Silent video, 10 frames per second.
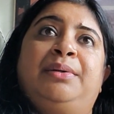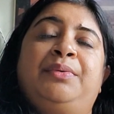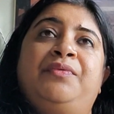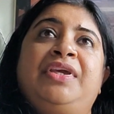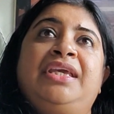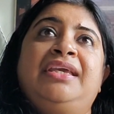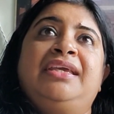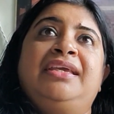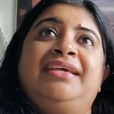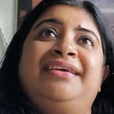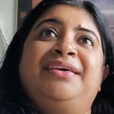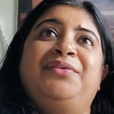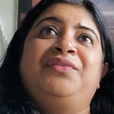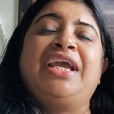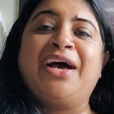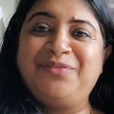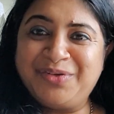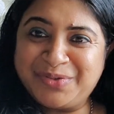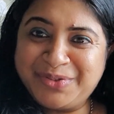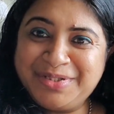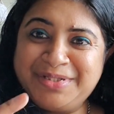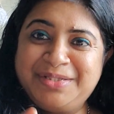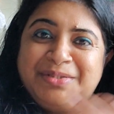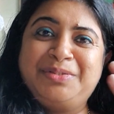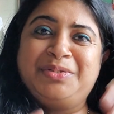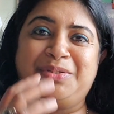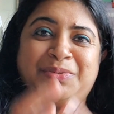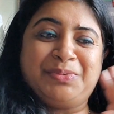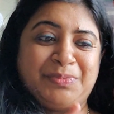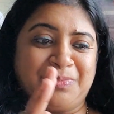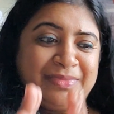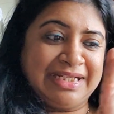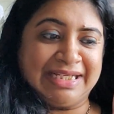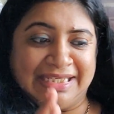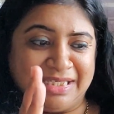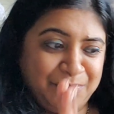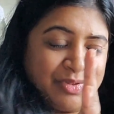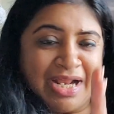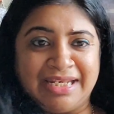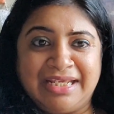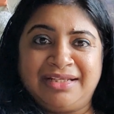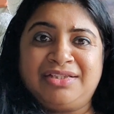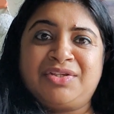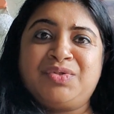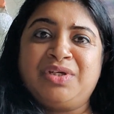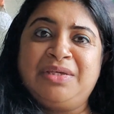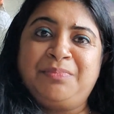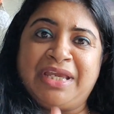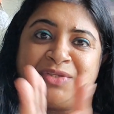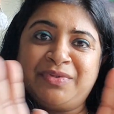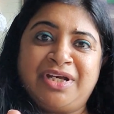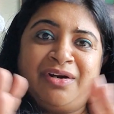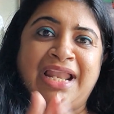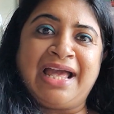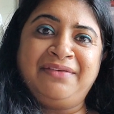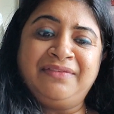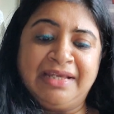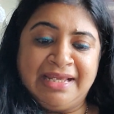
we have learned to keep running just to keep pace with our life.